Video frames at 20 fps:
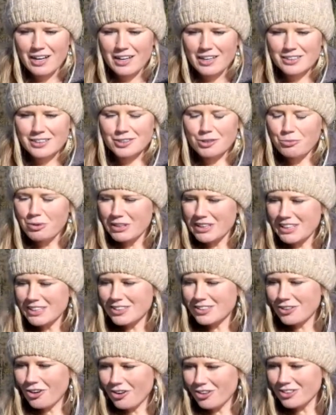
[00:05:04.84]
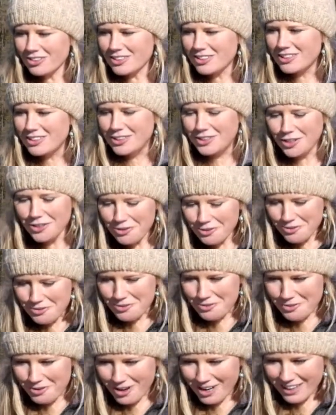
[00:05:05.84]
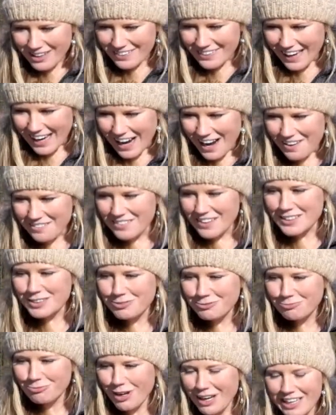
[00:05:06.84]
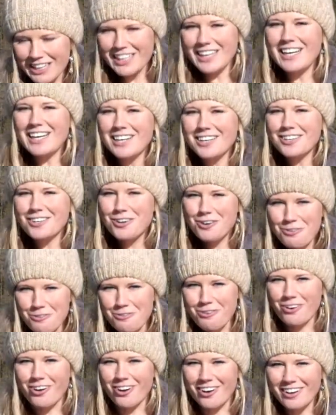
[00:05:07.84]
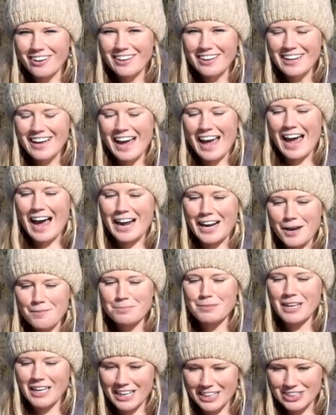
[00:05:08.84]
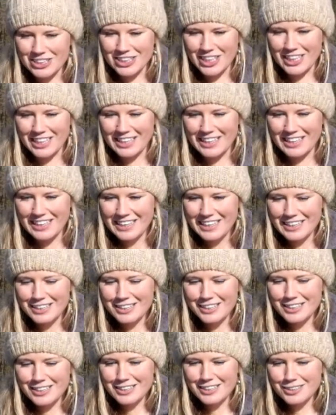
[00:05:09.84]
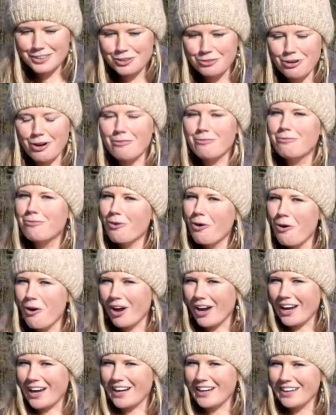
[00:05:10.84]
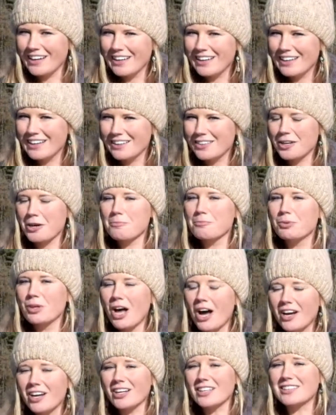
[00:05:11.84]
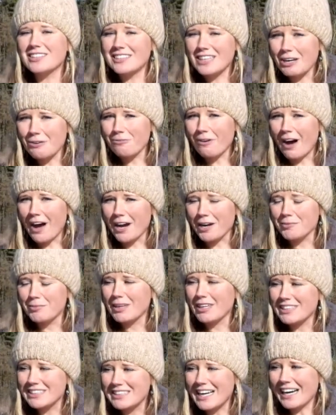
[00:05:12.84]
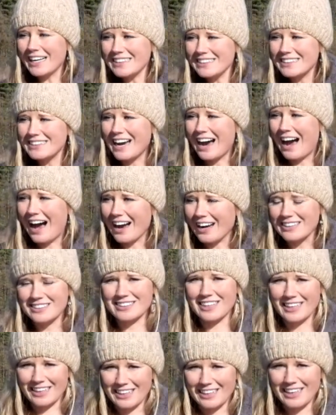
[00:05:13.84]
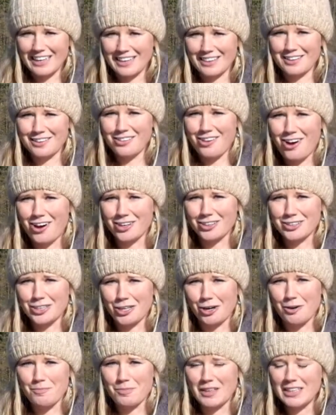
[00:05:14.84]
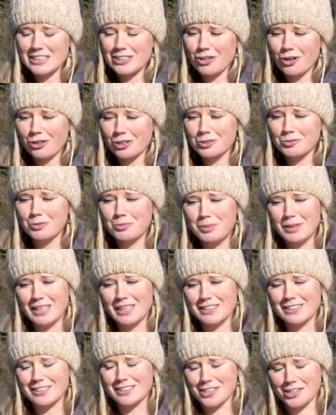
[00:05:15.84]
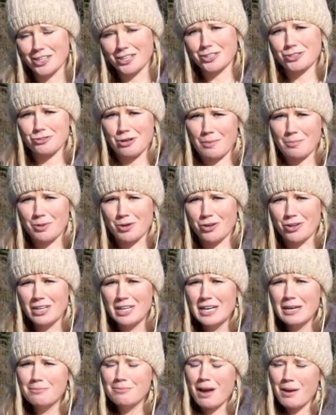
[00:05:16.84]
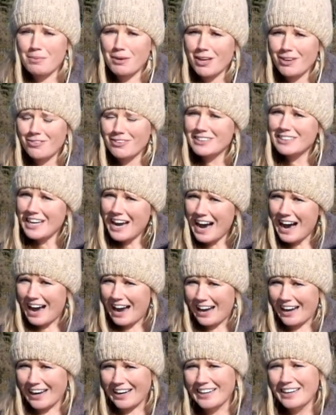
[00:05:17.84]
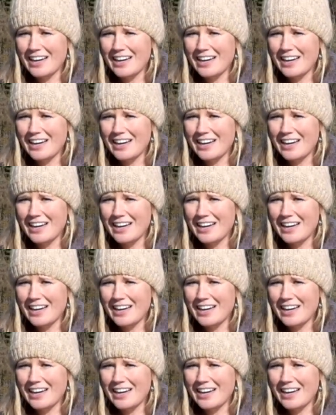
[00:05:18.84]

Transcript: So what these turtles do, they have this really cool adaptation to avoid their blood acidifying, because that is toxic in the long term. These turtles would be in serious trouble, maybe even die,